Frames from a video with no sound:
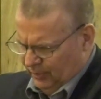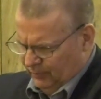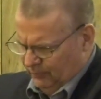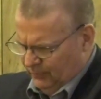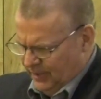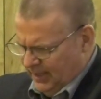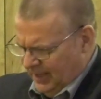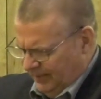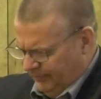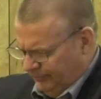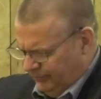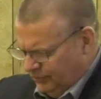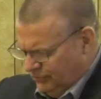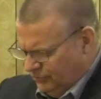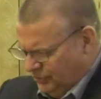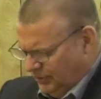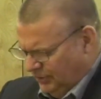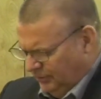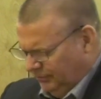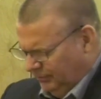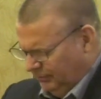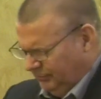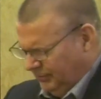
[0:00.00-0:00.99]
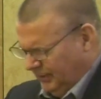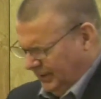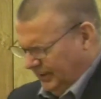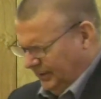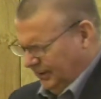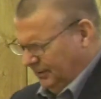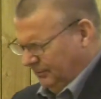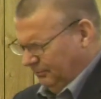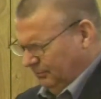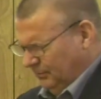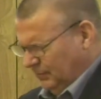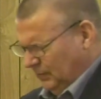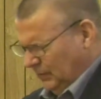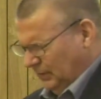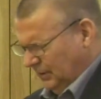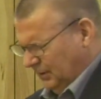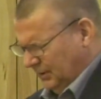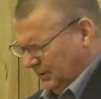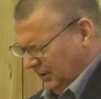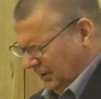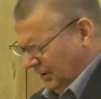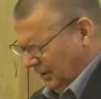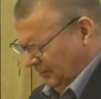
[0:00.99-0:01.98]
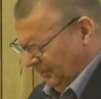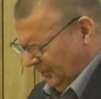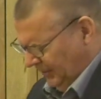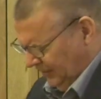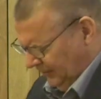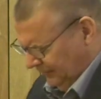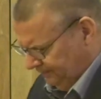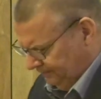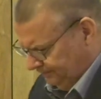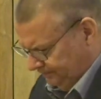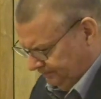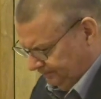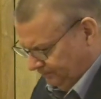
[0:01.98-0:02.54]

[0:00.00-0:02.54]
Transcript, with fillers: And we ask it in Jesus' name. Amen.